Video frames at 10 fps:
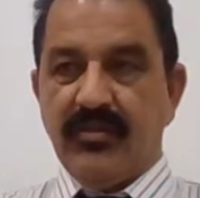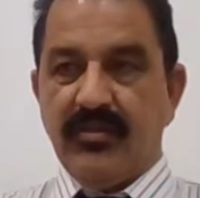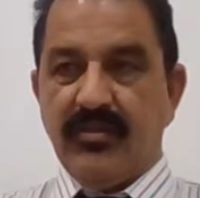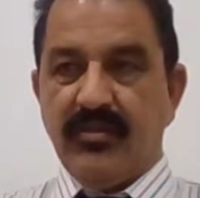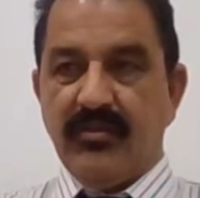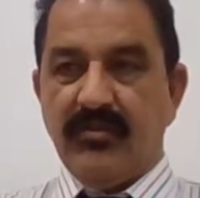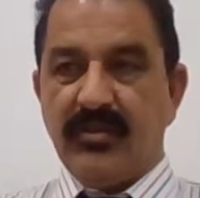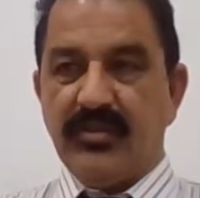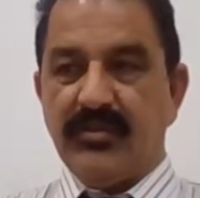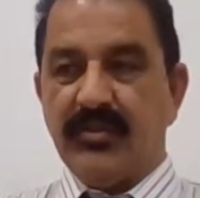What
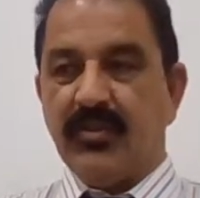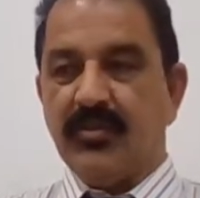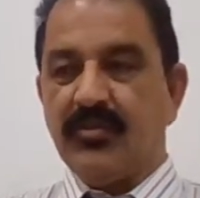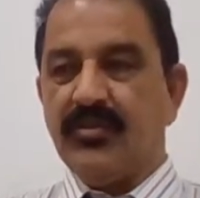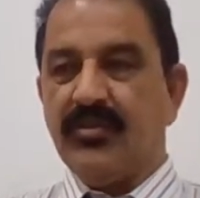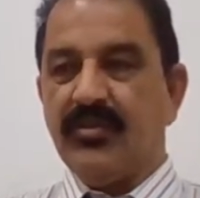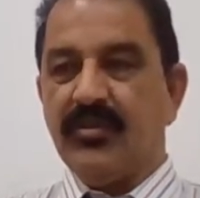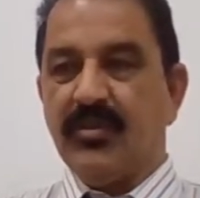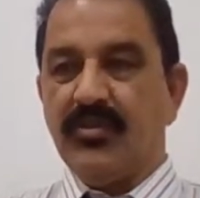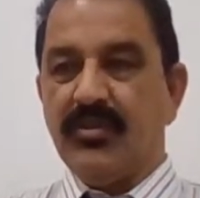is the grout?
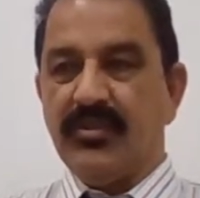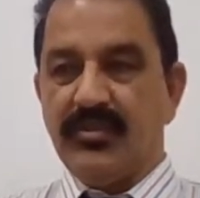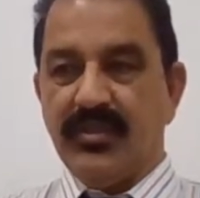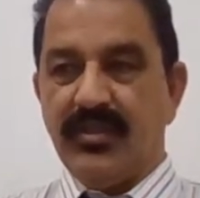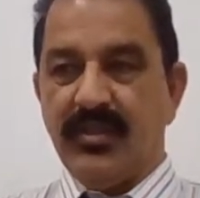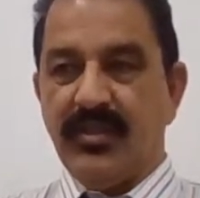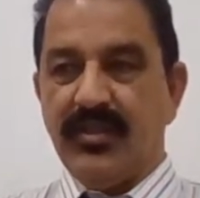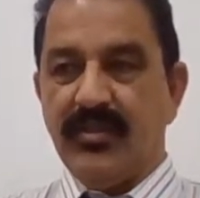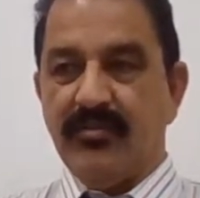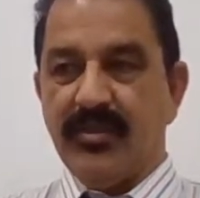Grout is
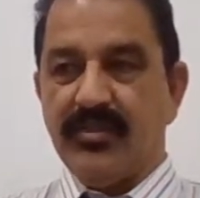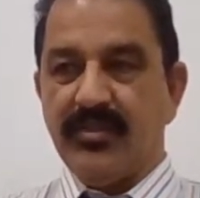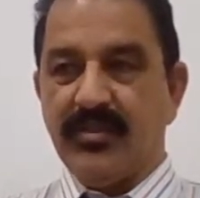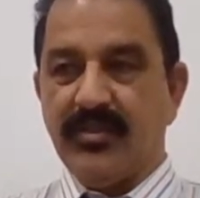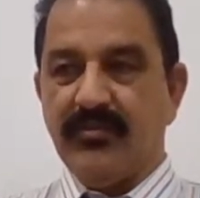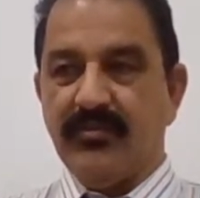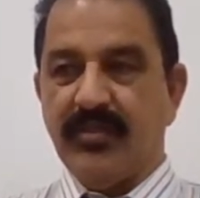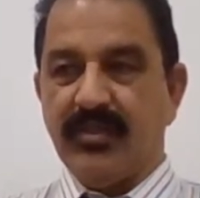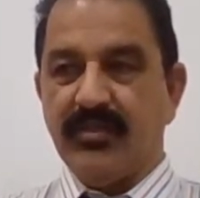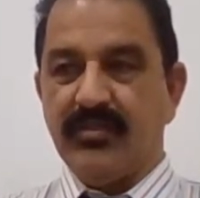generally a mixture of
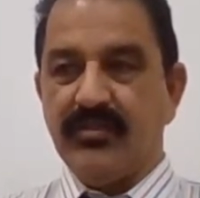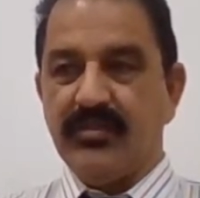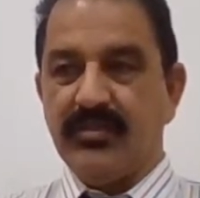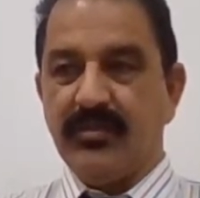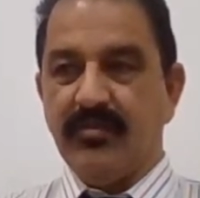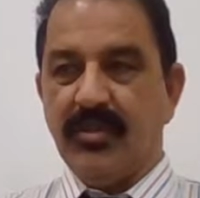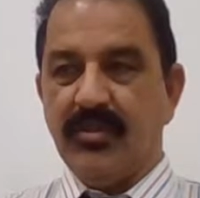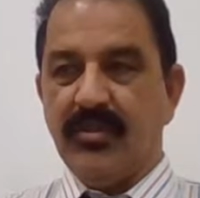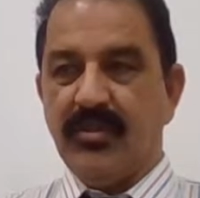water, cement,